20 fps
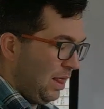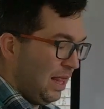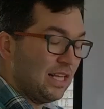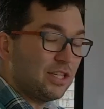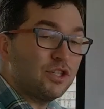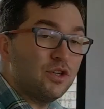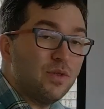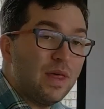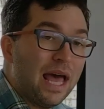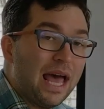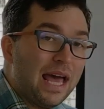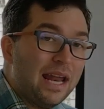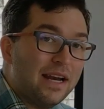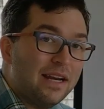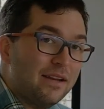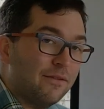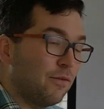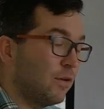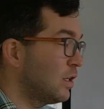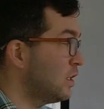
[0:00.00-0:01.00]
Let's do that in
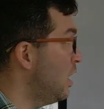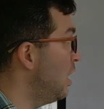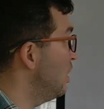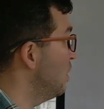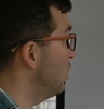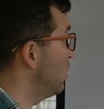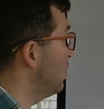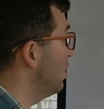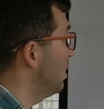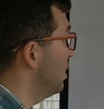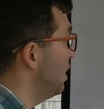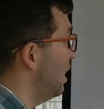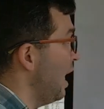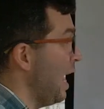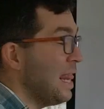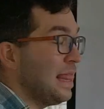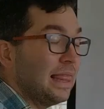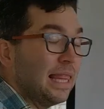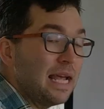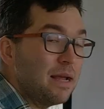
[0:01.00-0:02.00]
a different color
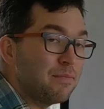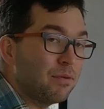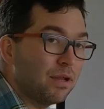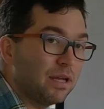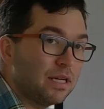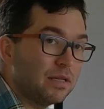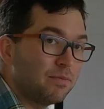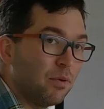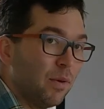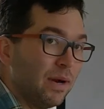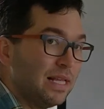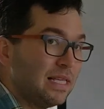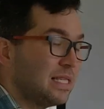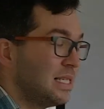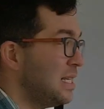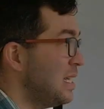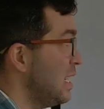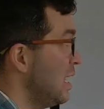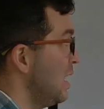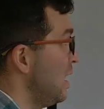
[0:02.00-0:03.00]
and label it as point
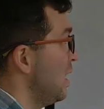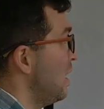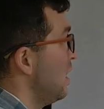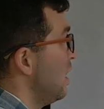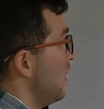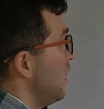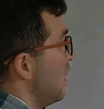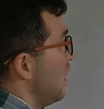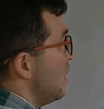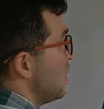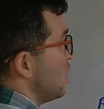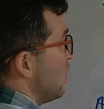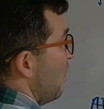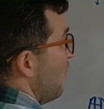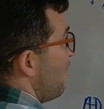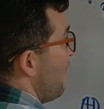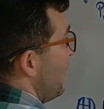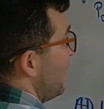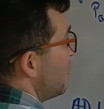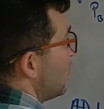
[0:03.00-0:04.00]
C.
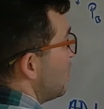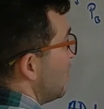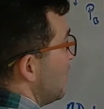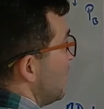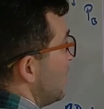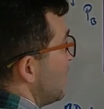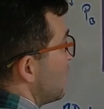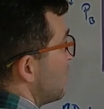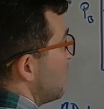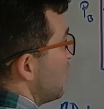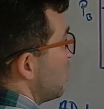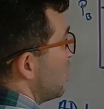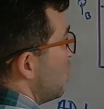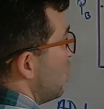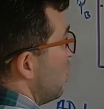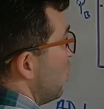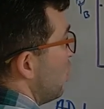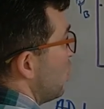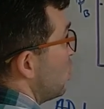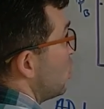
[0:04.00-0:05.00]
So eventually this will
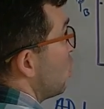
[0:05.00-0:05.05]
show the